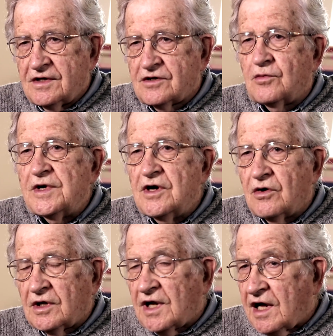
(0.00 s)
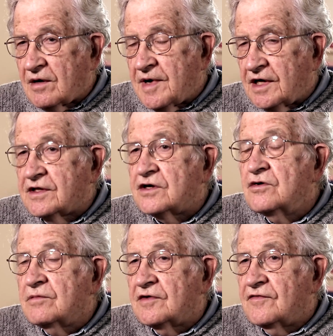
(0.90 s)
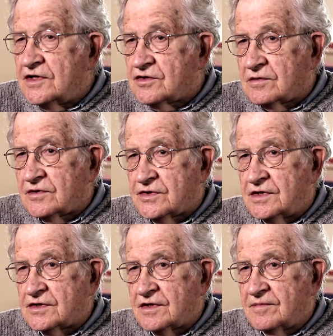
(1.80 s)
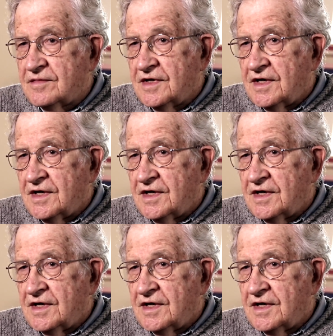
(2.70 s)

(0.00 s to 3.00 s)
So we know a lot about the human visual system